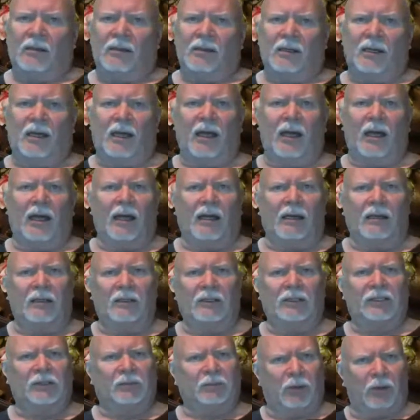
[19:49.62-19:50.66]
God,
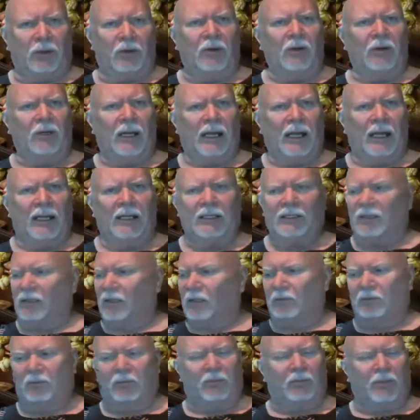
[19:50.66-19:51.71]
spoiled ass
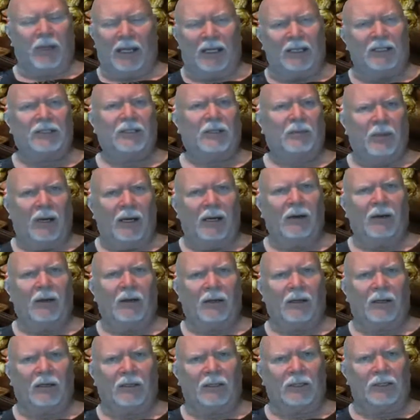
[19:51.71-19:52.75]
little bitch
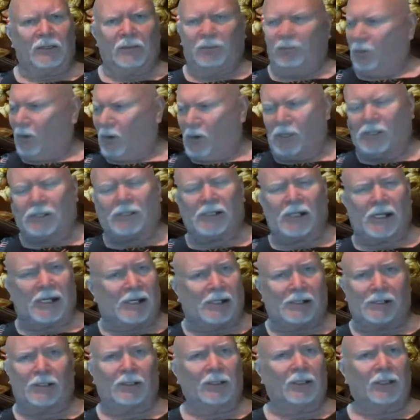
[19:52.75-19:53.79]
Americans. Spoiled
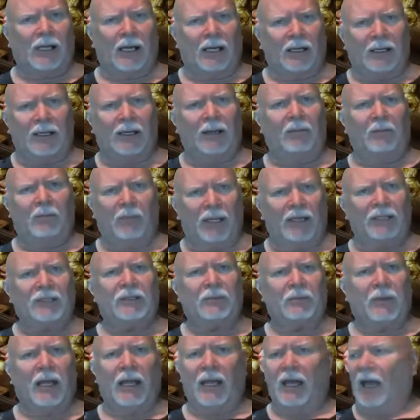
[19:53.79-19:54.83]
ass little goddamn bitch.
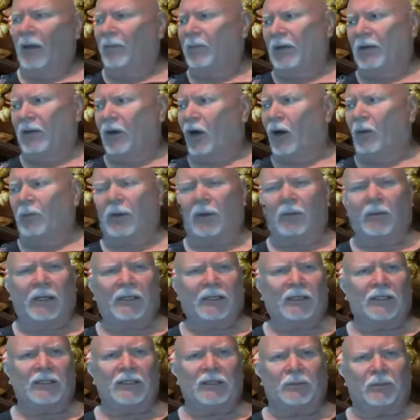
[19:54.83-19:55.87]
I've been harping about
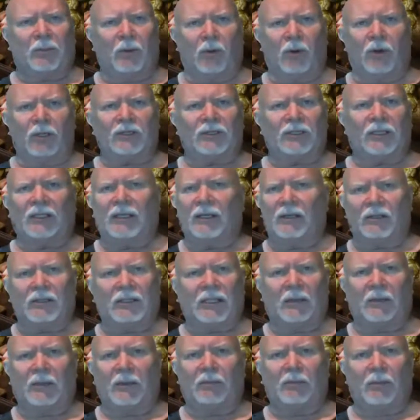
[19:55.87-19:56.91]
this sports and
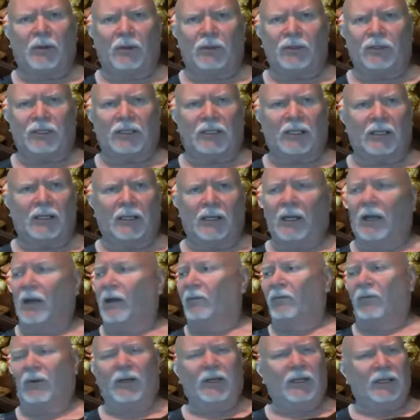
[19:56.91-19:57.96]
entertainment bullshit
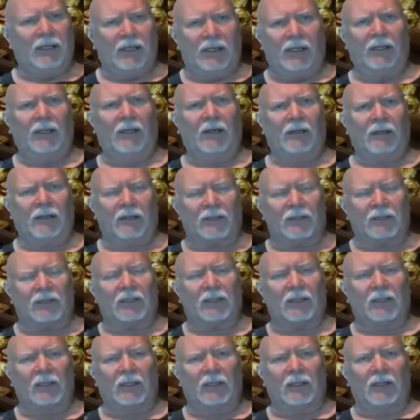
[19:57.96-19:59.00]
for years.
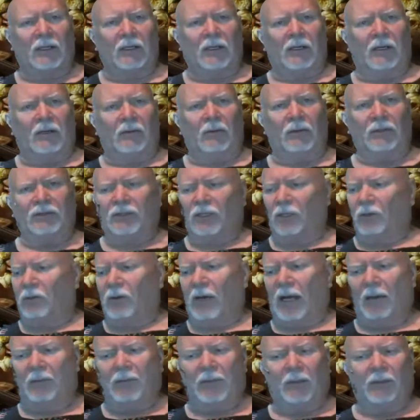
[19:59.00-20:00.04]
We're so
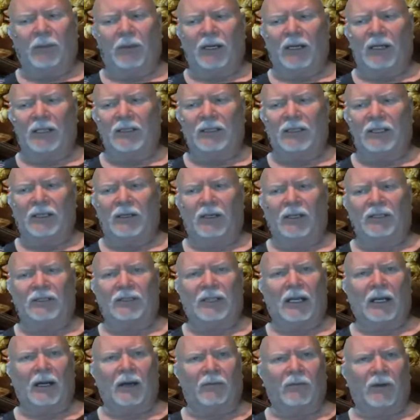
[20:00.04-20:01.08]
wrapped up in that shit, you
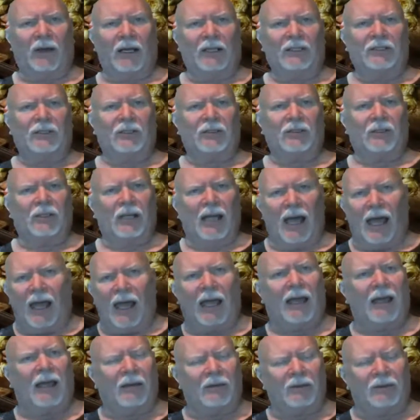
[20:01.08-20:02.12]
sacrifice your
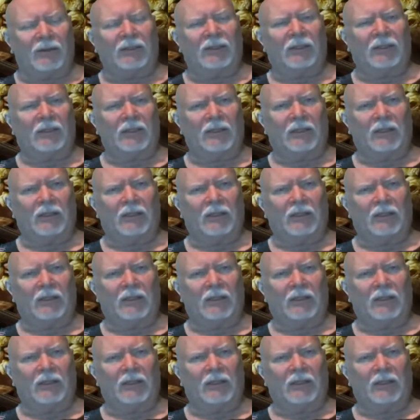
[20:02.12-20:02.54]
lives